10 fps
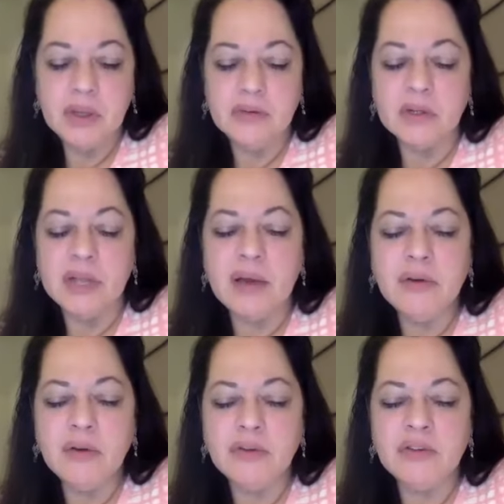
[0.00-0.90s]
is allow
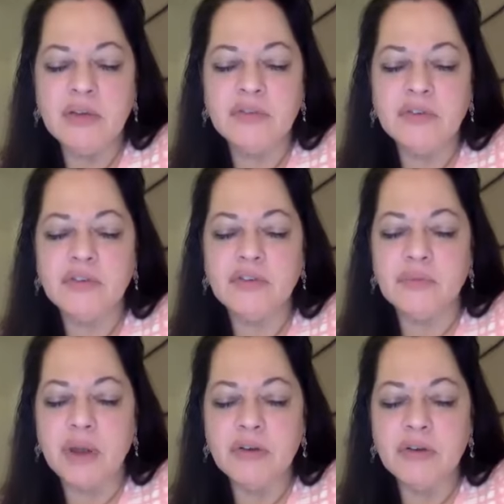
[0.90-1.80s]
yourself to
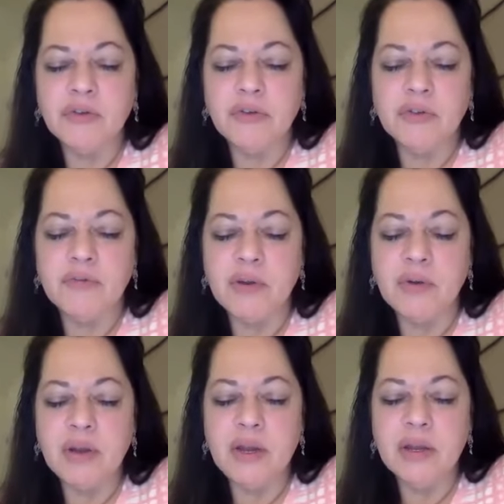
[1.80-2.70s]
surrender to the
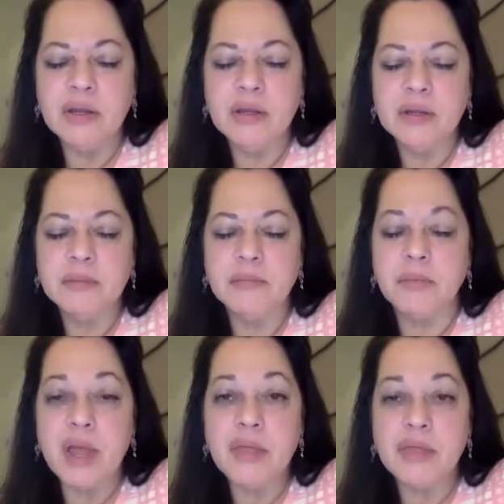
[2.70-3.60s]
very
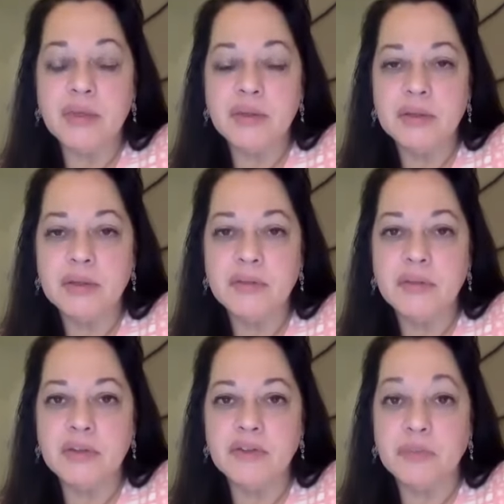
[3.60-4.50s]
breath
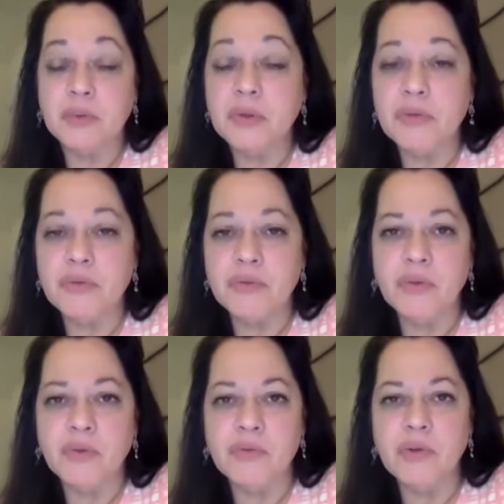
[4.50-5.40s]
that is breathed through
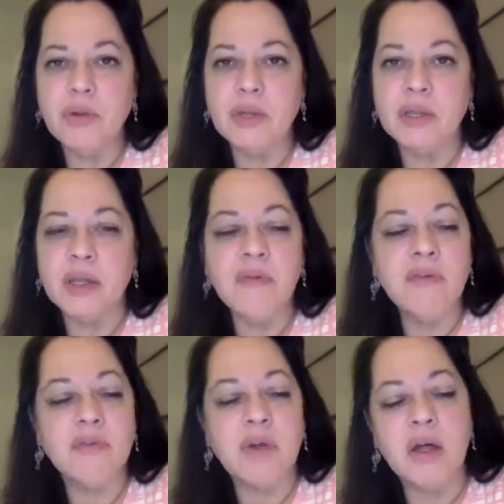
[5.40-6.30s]
you, the very love
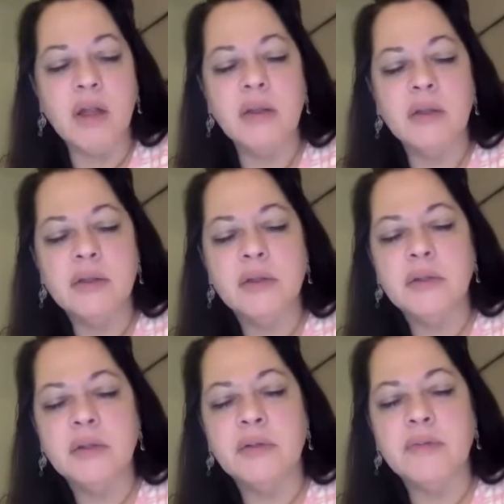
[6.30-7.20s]
of God,
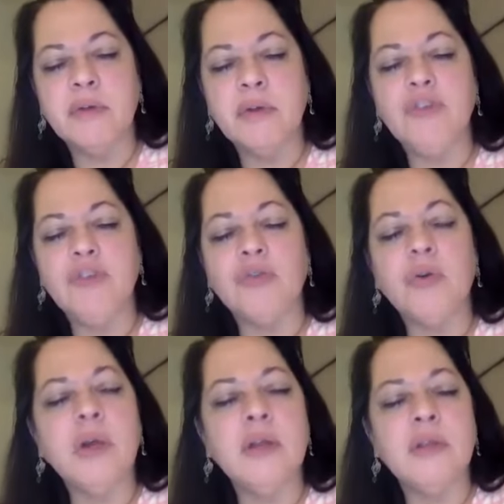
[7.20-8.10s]
the very
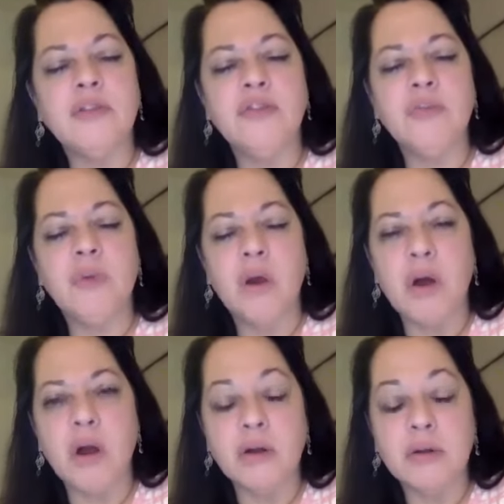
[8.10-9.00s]
joy that you
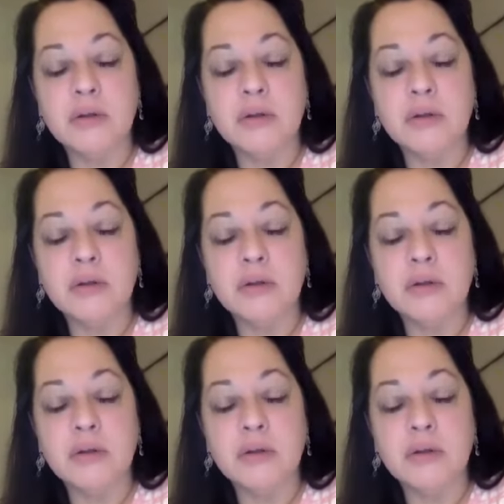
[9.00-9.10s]
are.